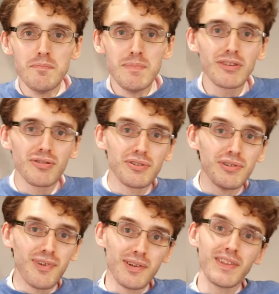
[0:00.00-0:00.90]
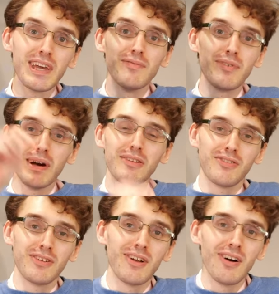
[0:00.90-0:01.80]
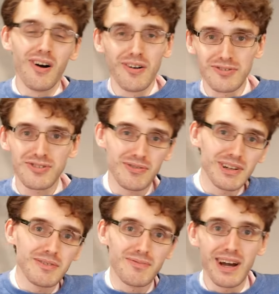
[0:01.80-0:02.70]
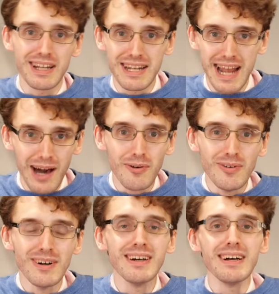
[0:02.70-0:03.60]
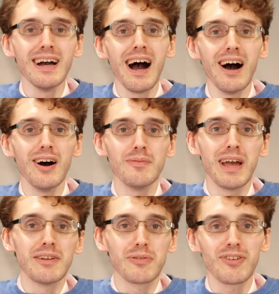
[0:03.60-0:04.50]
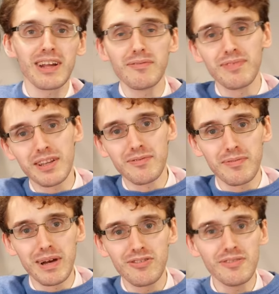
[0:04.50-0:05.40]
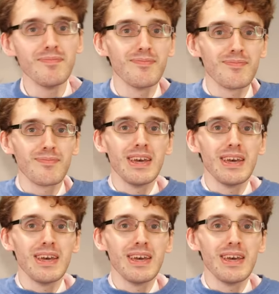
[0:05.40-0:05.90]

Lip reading: make sure you follow the information on screen right now in order to get further information.